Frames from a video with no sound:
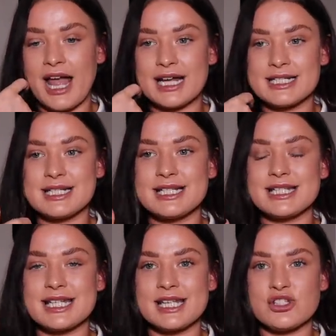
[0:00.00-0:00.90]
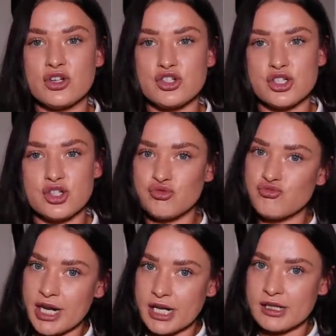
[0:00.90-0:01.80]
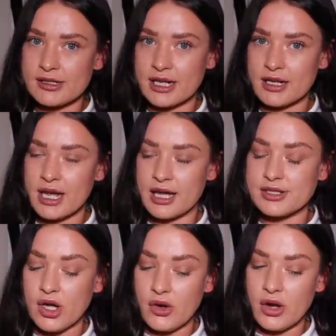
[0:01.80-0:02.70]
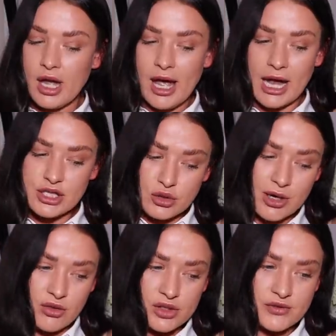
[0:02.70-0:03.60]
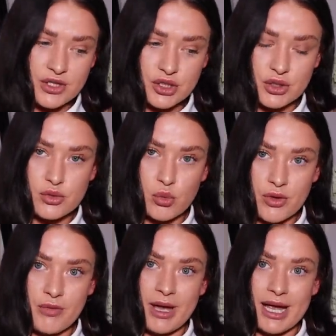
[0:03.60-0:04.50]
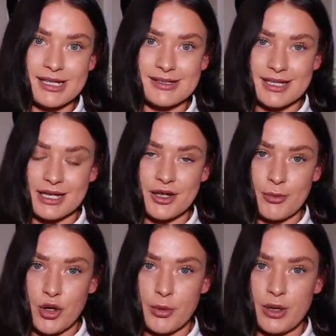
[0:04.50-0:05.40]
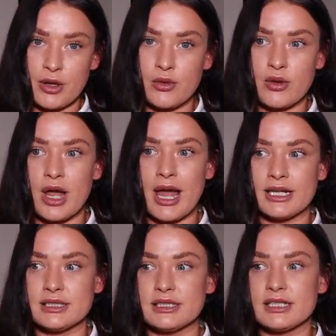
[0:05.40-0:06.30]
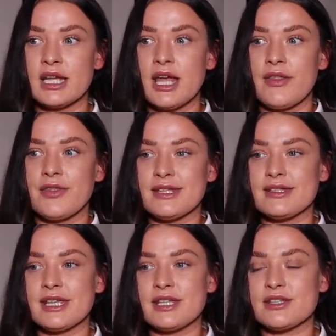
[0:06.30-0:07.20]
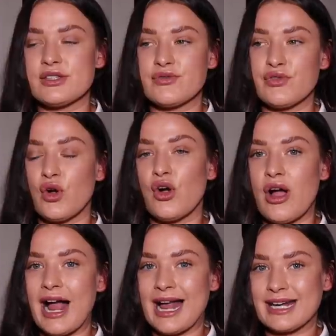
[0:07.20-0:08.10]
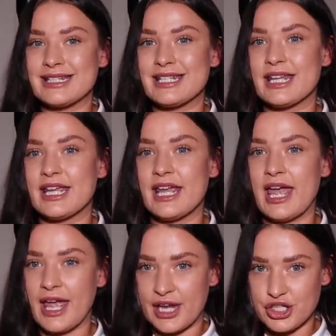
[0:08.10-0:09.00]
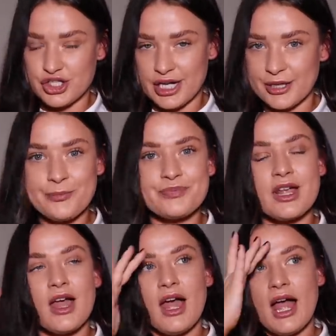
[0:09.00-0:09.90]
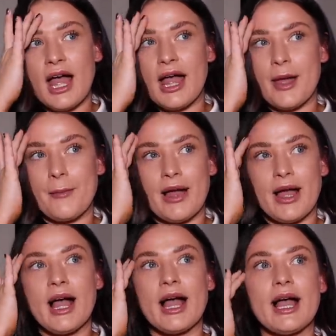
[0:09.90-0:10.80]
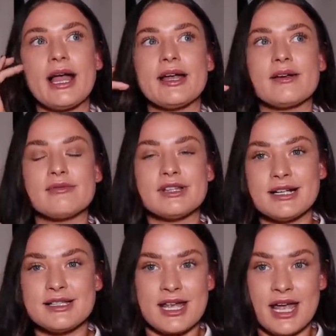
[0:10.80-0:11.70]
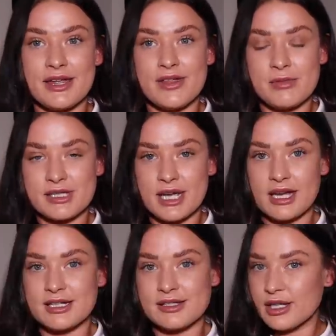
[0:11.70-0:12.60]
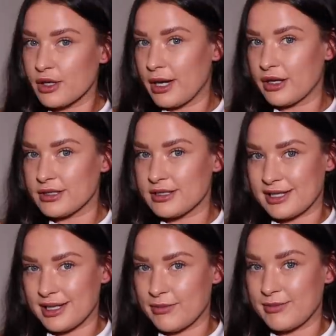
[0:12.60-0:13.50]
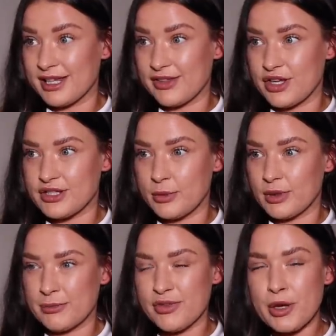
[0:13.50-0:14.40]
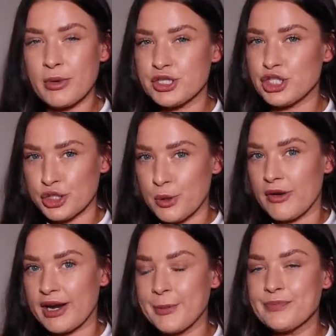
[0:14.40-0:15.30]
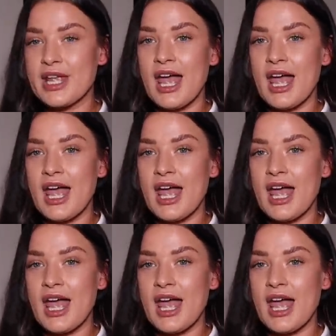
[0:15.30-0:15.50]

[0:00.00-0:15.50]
and it's not just your regular skincare. So I do have lots of issues with my skin at the moment, and this is for anti-aging. I would like to say that my skin is looking quite good, so I'm nearly 31. I'm 31 in January,